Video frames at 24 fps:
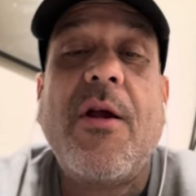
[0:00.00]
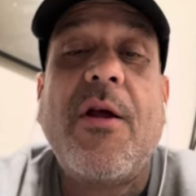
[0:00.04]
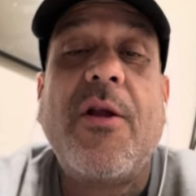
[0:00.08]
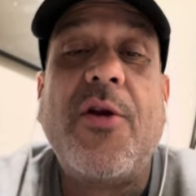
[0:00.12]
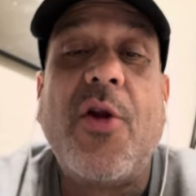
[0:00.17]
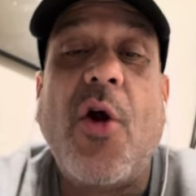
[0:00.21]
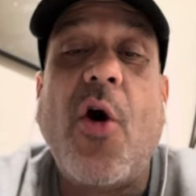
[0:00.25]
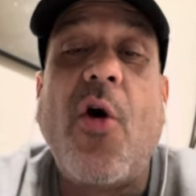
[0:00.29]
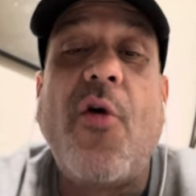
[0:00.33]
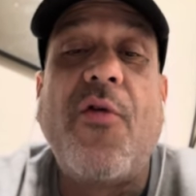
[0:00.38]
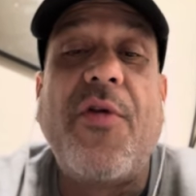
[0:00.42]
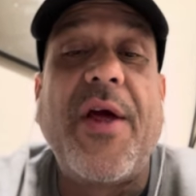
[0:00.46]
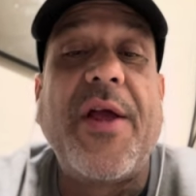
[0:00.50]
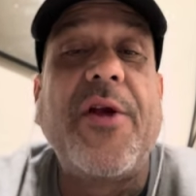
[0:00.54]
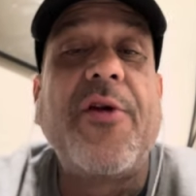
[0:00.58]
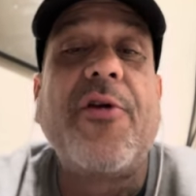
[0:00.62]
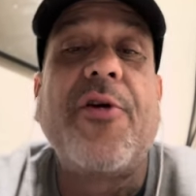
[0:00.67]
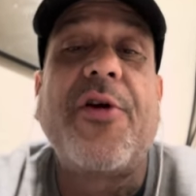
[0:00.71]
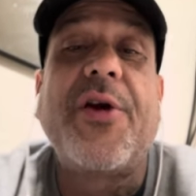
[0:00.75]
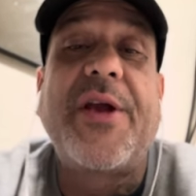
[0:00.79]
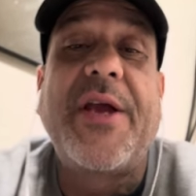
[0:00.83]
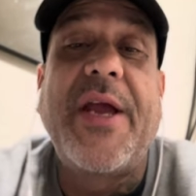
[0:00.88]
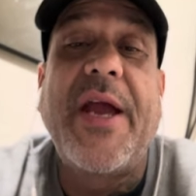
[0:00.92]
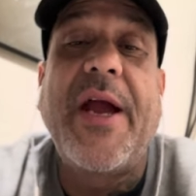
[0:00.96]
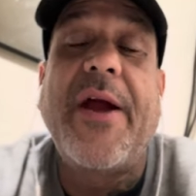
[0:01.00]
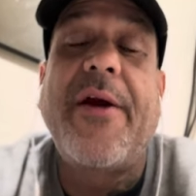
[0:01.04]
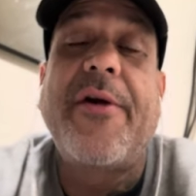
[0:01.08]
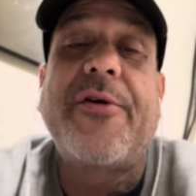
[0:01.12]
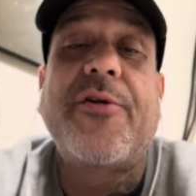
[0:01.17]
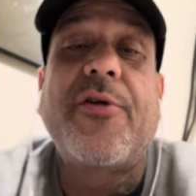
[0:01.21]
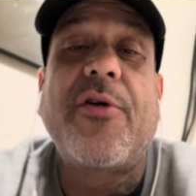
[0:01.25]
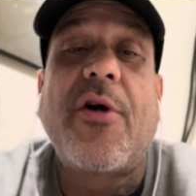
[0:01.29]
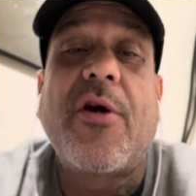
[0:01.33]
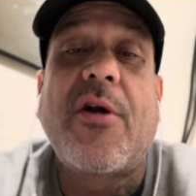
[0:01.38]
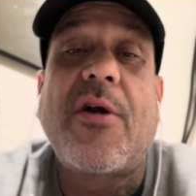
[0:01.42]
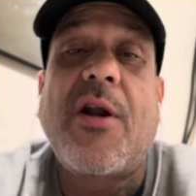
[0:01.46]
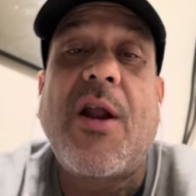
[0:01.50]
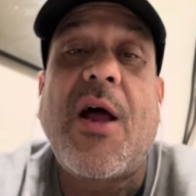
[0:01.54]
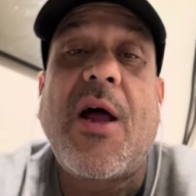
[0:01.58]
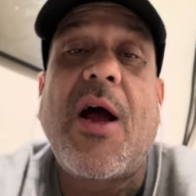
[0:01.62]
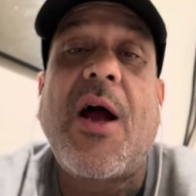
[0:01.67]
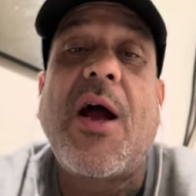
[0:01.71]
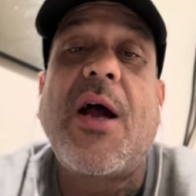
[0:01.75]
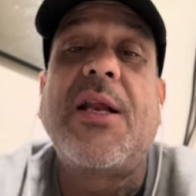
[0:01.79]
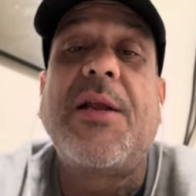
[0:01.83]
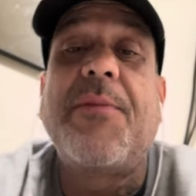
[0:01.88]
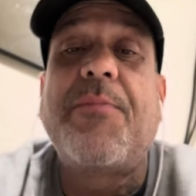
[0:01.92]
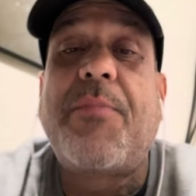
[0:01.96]
know that you're a character
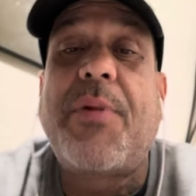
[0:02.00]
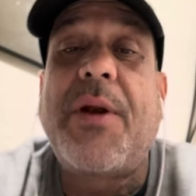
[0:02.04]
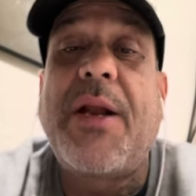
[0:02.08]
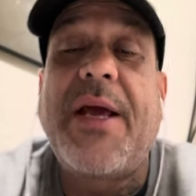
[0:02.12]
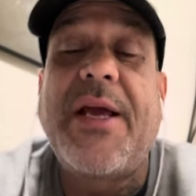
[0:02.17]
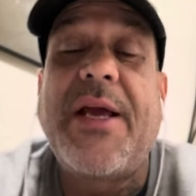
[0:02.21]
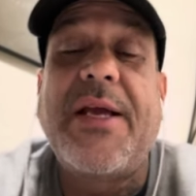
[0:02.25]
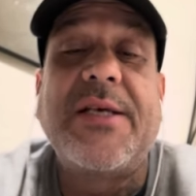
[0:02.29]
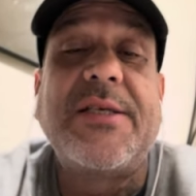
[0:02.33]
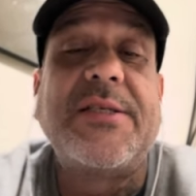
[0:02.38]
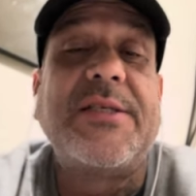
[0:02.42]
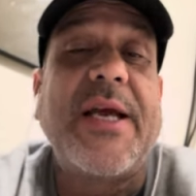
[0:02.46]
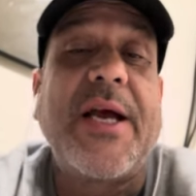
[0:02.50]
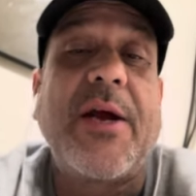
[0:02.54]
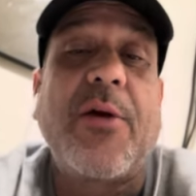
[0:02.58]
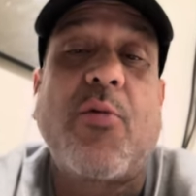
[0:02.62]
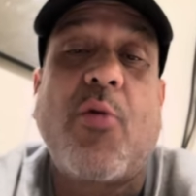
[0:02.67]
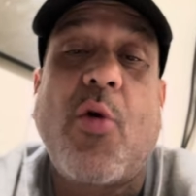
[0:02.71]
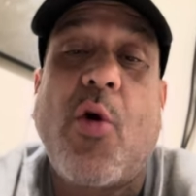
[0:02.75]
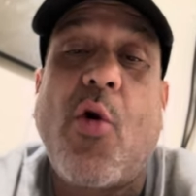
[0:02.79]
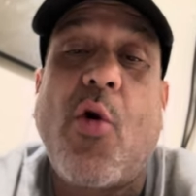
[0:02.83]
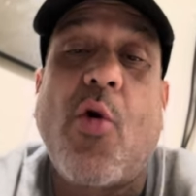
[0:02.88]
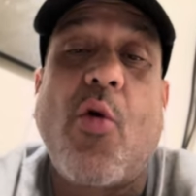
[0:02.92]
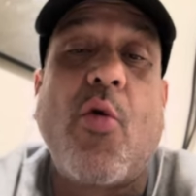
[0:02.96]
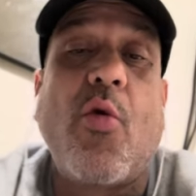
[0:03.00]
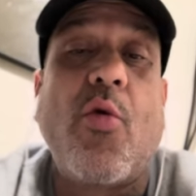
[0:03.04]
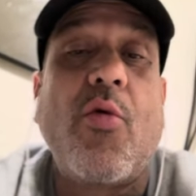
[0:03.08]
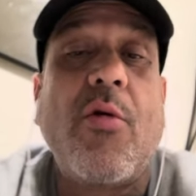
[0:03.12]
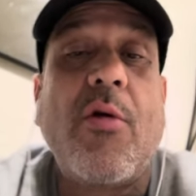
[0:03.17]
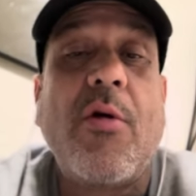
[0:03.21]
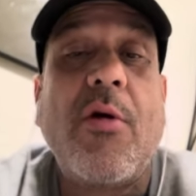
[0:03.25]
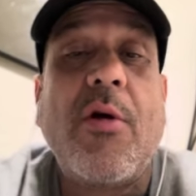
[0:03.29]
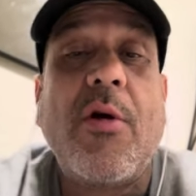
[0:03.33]
online that plays that role.